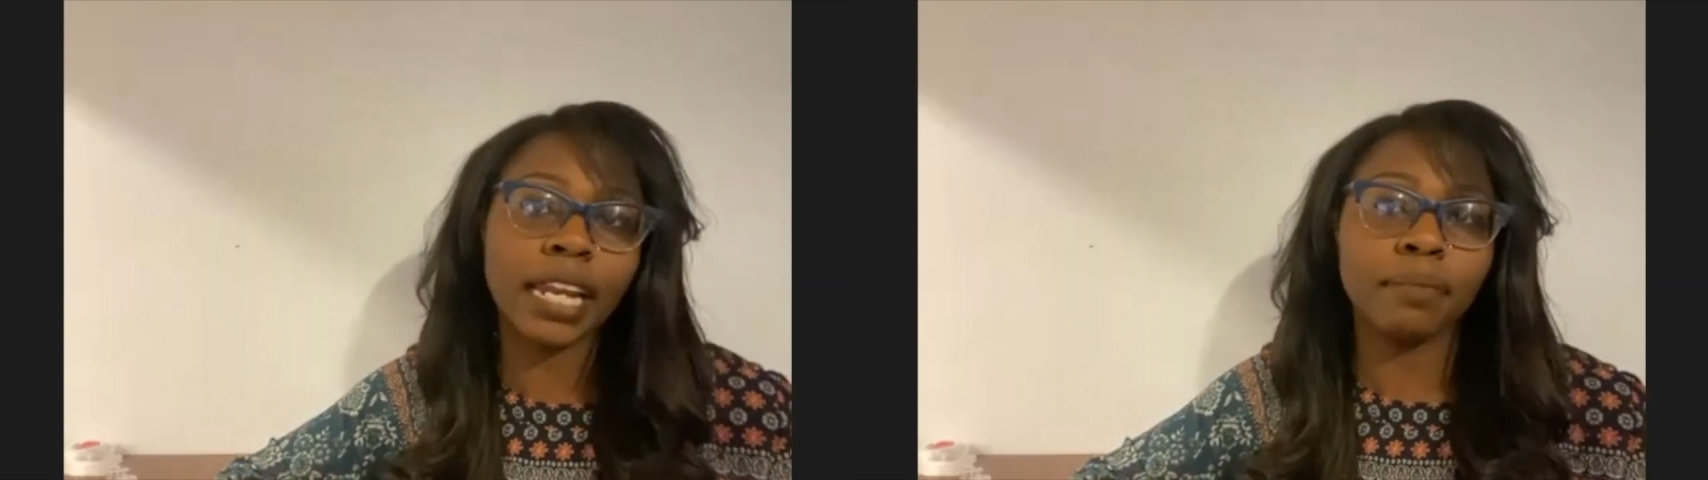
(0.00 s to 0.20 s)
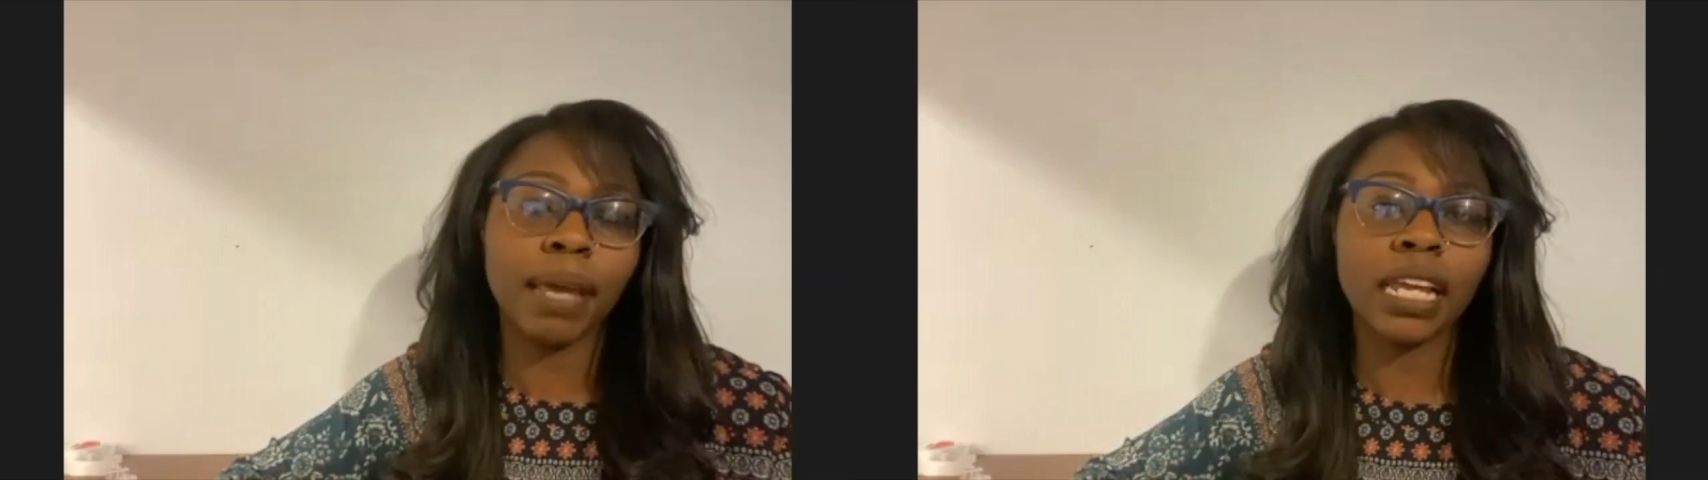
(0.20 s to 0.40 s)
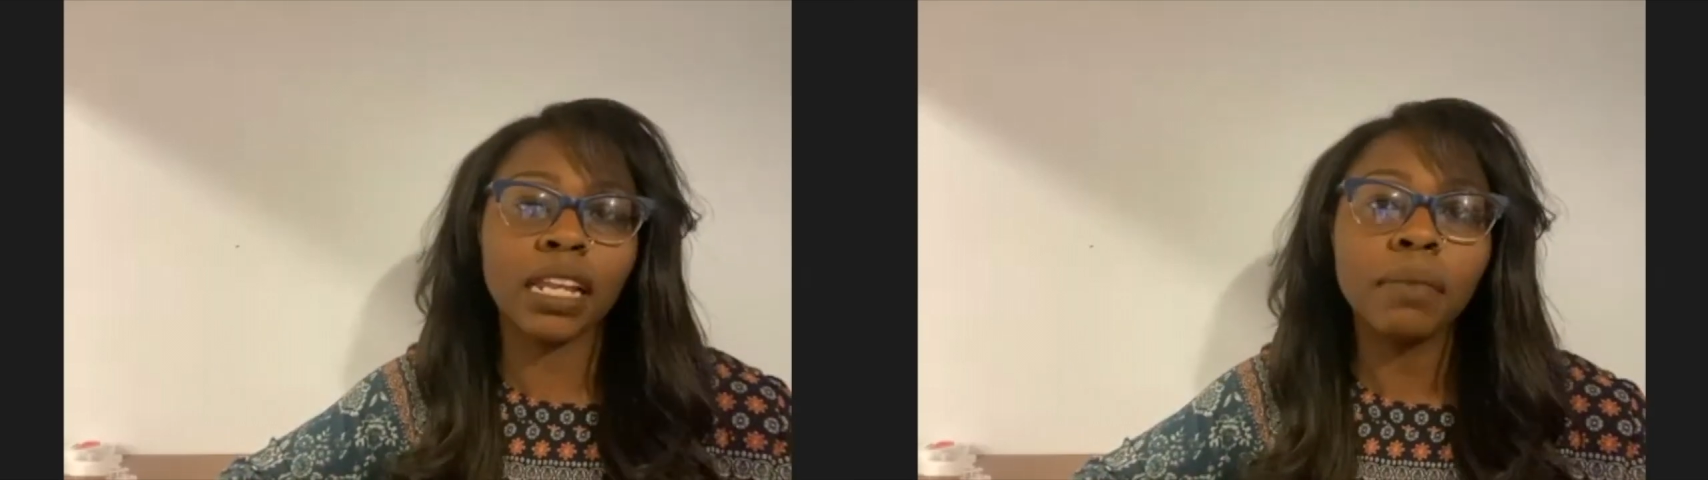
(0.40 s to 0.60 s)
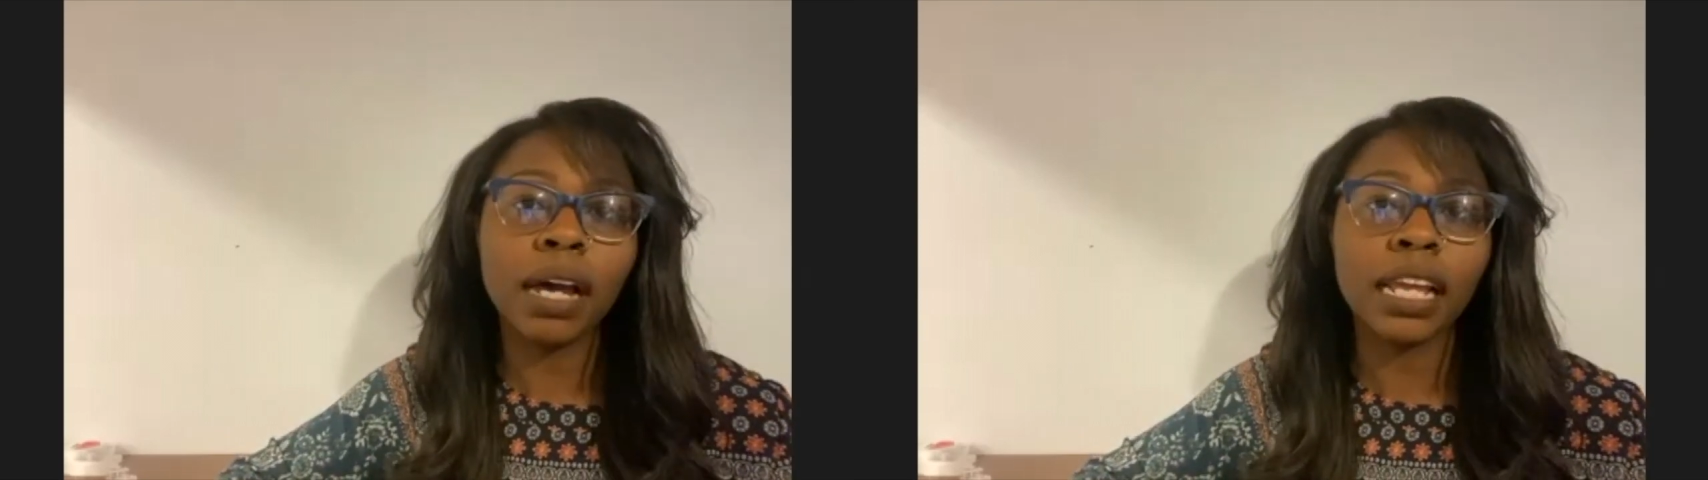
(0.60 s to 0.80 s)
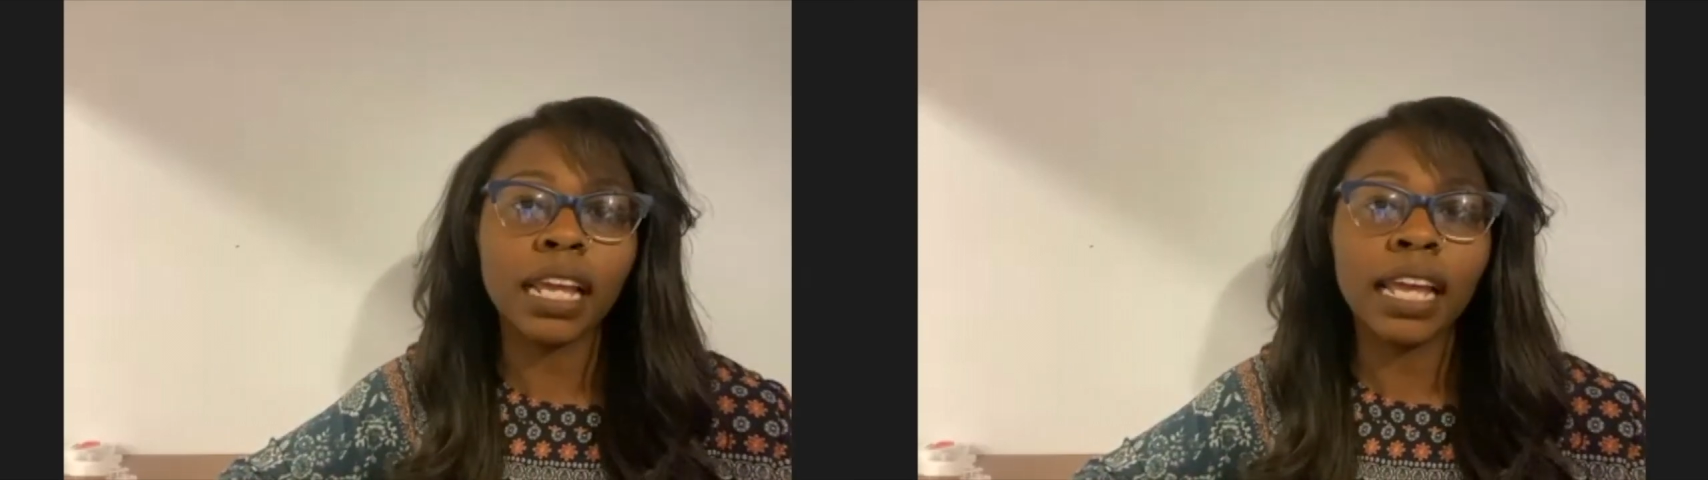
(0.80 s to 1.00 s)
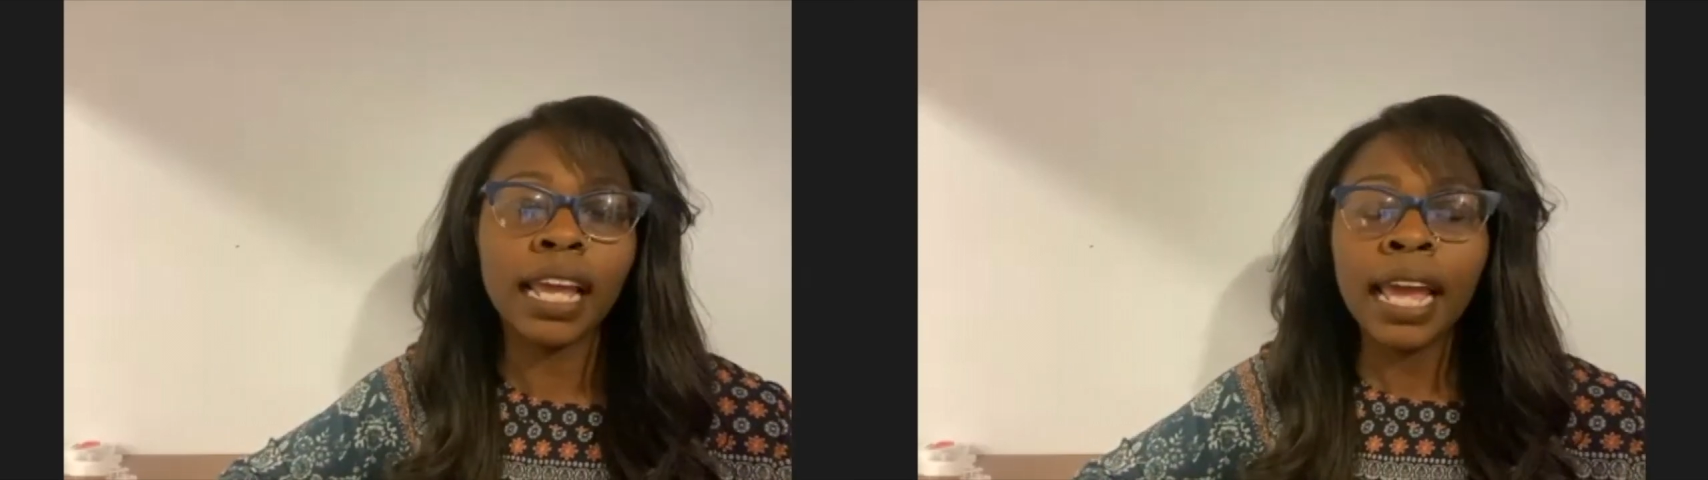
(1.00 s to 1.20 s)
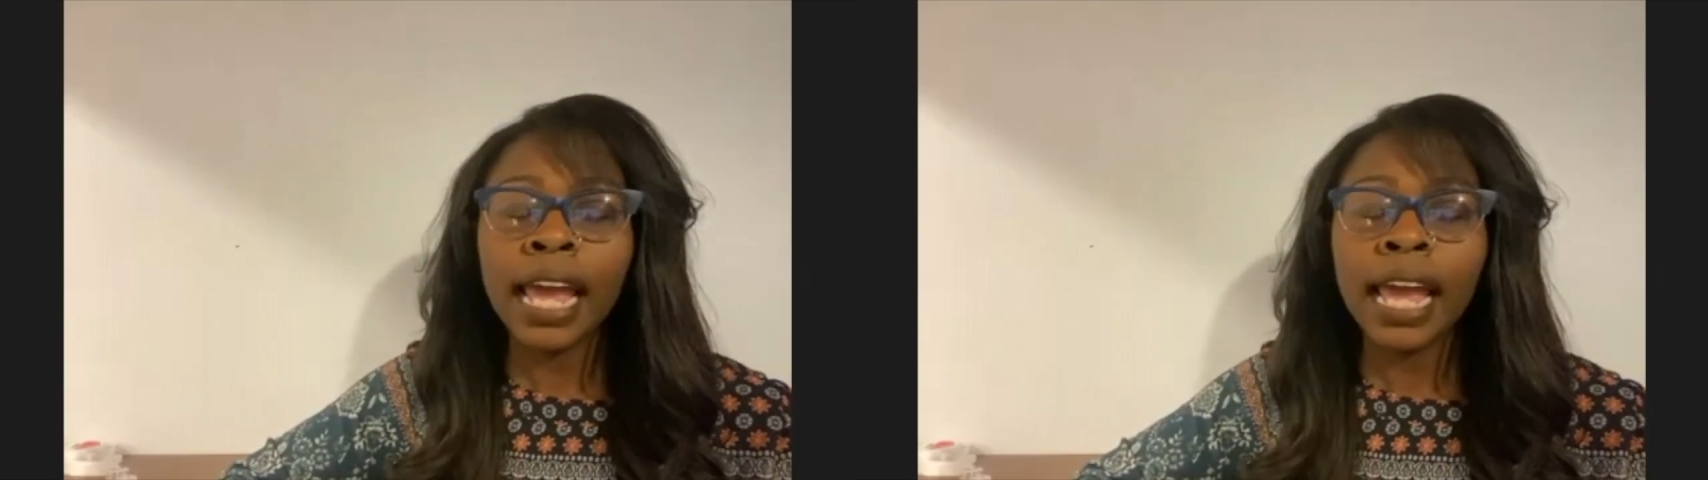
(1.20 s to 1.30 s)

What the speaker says: I didn't make any money.